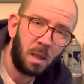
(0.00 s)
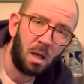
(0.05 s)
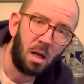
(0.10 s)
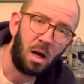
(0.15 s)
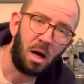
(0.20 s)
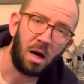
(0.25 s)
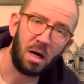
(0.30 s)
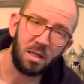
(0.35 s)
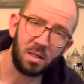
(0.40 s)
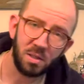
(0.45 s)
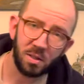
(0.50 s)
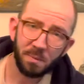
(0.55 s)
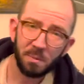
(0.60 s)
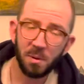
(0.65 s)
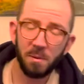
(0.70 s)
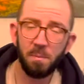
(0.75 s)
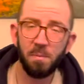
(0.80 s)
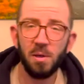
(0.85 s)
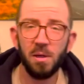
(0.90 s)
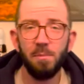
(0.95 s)
And
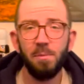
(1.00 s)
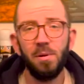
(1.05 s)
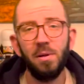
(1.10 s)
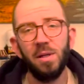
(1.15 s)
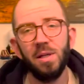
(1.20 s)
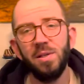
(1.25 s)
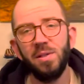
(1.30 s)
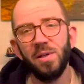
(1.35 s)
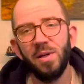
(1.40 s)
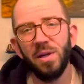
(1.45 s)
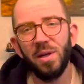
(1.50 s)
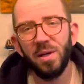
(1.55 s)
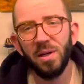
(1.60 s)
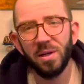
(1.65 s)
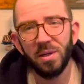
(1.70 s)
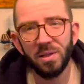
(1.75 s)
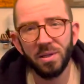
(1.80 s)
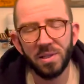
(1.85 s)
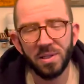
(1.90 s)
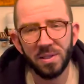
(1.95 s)
Slippery People is a
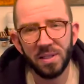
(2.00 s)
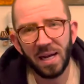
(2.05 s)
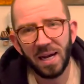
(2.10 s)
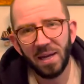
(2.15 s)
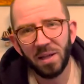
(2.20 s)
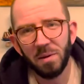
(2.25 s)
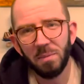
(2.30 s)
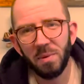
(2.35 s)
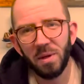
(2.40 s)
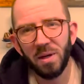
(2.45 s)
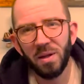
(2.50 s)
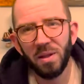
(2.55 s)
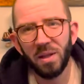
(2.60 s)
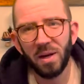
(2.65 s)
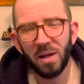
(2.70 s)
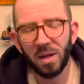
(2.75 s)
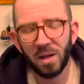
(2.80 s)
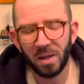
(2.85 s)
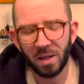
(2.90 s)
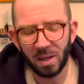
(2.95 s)
style of beer that
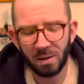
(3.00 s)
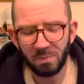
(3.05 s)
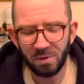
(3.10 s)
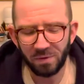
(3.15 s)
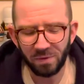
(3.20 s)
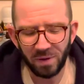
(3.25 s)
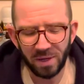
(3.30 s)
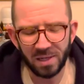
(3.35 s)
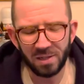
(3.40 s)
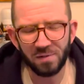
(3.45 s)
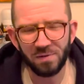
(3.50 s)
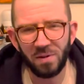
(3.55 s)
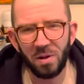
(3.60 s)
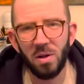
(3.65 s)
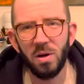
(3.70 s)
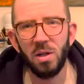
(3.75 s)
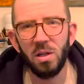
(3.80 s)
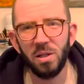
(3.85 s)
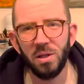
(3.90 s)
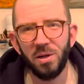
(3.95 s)
I'm afraid has
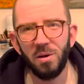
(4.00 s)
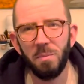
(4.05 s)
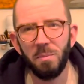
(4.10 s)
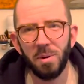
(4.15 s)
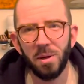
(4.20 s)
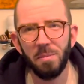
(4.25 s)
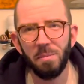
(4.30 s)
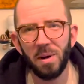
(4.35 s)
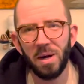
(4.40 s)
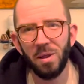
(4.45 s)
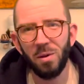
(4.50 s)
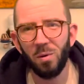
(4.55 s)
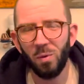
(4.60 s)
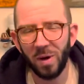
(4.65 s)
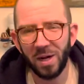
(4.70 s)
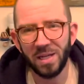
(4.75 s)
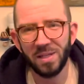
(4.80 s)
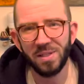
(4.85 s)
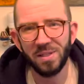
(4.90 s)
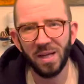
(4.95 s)
fallen a little bit by the
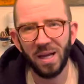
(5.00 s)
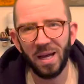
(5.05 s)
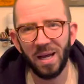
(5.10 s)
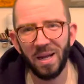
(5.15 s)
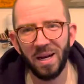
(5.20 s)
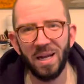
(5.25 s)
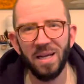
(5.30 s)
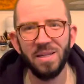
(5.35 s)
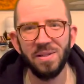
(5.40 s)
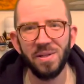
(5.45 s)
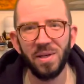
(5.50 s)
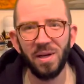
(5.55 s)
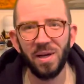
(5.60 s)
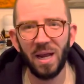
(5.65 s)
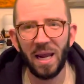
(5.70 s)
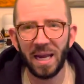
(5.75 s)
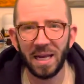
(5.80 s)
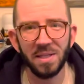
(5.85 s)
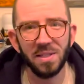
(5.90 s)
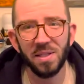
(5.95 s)
wayside as
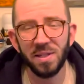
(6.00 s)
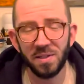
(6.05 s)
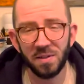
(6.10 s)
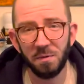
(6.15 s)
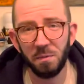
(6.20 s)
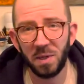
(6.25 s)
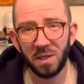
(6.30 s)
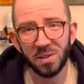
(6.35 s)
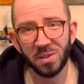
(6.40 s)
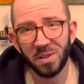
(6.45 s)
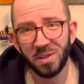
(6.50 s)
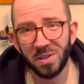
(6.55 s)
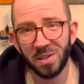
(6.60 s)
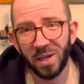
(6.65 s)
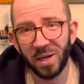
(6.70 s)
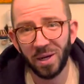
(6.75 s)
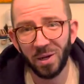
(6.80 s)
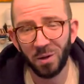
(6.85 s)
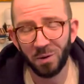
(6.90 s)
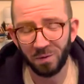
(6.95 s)
hazies have basically
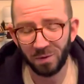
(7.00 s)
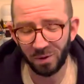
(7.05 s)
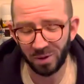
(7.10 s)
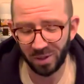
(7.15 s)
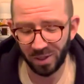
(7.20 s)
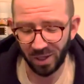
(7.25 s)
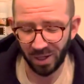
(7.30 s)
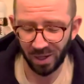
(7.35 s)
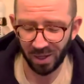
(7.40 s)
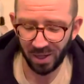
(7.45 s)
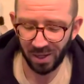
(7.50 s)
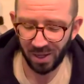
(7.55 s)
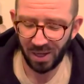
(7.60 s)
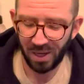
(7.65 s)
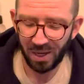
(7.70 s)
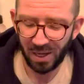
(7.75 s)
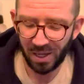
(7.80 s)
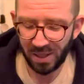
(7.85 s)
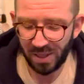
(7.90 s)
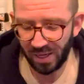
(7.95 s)
taken over the
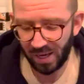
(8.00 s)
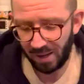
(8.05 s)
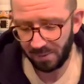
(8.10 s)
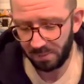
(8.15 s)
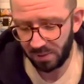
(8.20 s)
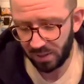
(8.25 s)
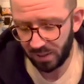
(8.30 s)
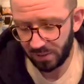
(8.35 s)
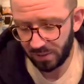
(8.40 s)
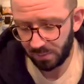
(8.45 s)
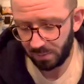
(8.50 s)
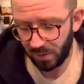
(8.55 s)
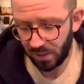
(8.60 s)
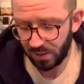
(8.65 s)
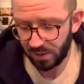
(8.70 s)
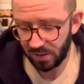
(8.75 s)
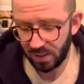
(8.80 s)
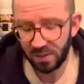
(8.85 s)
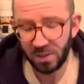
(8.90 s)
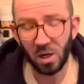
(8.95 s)
IPA
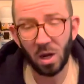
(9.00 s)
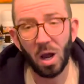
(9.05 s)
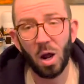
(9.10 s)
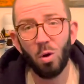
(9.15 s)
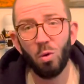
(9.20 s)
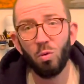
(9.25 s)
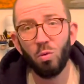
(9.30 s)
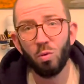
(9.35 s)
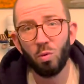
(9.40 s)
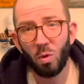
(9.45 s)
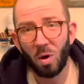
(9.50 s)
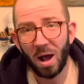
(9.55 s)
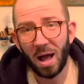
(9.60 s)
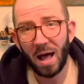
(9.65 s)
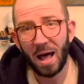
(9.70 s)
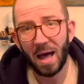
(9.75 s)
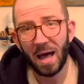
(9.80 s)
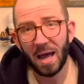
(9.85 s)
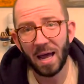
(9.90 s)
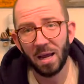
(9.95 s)
space, and that's a
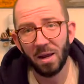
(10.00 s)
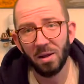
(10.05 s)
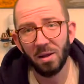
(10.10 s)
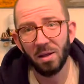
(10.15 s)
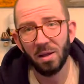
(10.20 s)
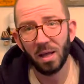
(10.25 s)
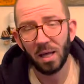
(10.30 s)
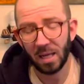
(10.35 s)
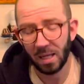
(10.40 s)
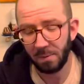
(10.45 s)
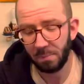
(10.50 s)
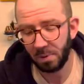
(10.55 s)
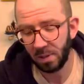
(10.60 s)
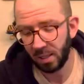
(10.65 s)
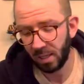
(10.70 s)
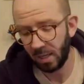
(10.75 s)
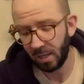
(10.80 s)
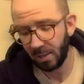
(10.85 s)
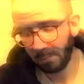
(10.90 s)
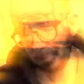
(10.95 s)
Rye
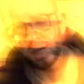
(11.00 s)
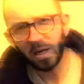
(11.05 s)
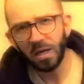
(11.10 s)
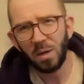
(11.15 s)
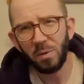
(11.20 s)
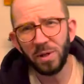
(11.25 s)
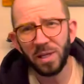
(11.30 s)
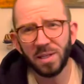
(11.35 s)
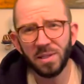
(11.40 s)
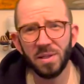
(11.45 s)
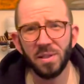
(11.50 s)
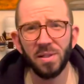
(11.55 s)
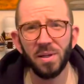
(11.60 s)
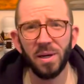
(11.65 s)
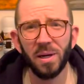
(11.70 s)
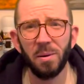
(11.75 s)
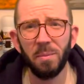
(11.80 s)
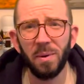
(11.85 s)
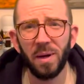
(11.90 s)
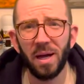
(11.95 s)
IPA. Now we like to
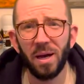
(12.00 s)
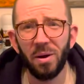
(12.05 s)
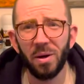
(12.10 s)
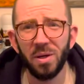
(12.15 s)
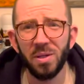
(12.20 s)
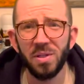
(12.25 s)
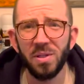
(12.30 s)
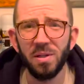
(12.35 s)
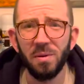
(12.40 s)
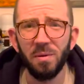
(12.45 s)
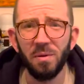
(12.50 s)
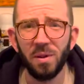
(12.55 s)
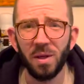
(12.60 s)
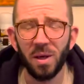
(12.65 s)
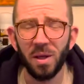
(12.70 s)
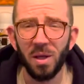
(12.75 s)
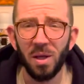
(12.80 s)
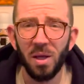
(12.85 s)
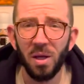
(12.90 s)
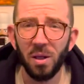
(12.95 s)
talk about some of
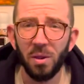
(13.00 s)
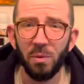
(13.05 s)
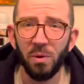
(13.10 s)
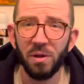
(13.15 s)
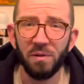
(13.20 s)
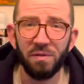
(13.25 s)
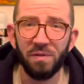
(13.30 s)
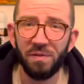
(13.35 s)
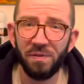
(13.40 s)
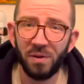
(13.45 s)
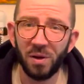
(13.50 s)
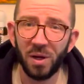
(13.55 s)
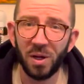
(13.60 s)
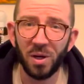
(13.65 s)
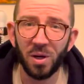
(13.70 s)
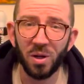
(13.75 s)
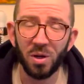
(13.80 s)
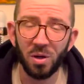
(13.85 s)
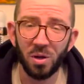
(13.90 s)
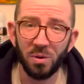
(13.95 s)
the really fun
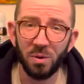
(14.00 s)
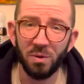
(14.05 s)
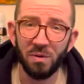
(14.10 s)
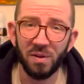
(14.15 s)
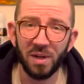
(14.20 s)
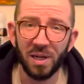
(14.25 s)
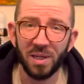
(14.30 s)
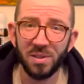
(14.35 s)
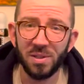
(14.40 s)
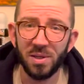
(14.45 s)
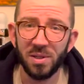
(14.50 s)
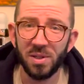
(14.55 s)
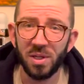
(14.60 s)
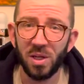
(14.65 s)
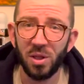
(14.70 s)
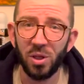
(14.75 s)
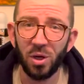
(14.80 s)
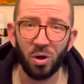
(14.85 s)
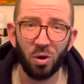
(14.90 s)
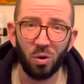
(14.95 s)
new advances
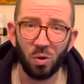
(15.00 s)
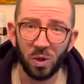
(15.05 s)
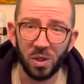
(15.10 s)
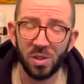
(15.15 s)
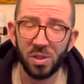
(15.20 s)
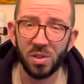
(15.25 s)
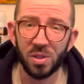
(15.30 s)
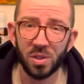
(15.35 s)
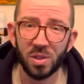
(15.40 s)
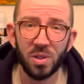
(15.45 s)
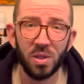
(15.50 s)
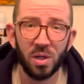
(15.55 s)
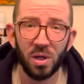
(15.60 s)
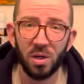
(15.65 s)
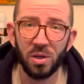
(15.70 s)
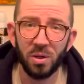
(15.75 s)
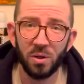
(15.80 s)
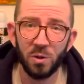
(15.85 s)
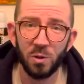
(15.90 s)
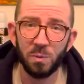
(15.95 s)
in the grists that are
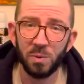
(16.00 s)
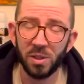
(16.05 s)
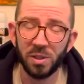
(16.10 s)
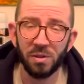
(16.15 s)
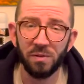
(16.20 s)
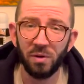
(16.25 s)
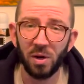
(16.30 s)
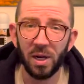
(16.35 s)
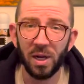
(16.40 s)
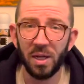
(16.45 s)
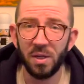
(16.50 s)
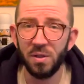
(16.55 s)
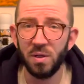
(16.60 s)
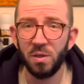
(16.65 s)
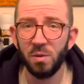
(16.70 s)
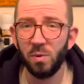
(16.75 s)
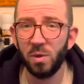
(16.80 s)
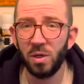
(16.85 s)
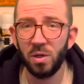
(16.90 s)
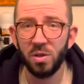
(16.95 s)
used, particularly for
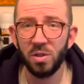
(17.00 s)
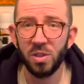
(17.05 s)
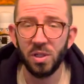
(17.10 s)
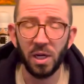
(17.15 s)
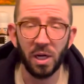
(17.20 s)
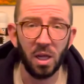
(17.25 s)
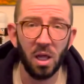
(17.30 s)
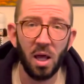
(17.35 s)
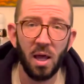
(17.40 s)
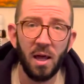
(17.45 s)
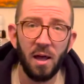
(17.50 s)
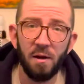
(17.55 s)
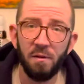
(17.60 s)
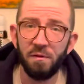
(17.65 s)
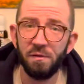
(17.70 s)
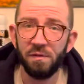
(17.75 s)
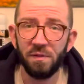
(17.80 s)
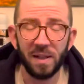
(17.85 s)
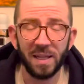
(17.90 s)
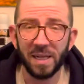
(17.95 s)
hazies, where you're seeing
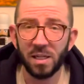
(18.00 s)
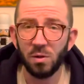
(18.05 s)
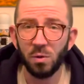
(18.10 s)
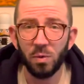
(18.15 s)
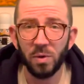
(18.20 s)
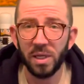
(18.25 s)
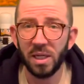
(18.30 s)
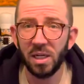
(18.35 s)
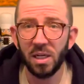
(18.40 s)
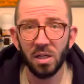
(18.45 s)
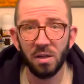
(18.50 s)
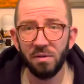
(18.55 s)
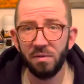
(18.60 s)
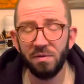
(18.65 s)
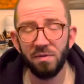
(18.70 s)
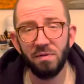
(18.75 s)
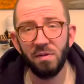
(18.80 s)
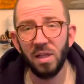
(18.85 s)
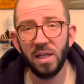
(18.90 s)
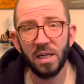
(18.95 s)
flaked wheat,
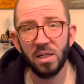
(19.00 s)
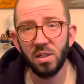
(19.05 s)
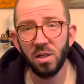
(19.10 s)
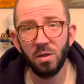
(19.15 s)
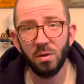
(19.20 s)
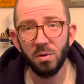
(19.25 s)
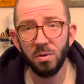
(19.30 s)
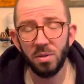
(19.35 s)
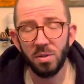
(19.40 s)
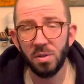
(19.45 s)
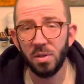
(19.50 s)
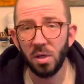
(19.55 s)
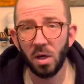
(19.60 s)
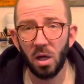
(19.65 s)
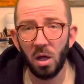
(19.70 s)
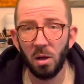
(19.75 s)
flaked oats.